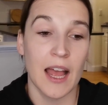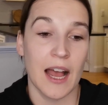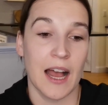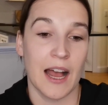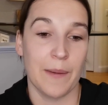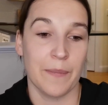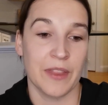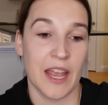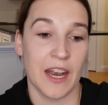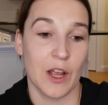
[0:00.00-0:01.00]

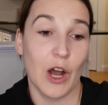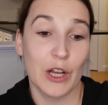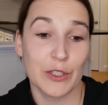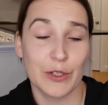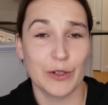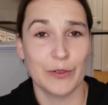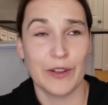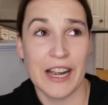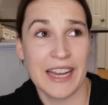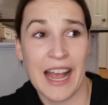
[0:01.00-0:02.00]
then I also
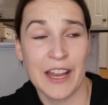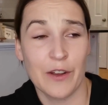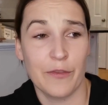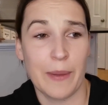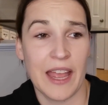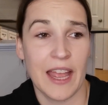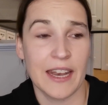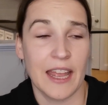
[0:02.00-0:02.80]
felt kind of bad.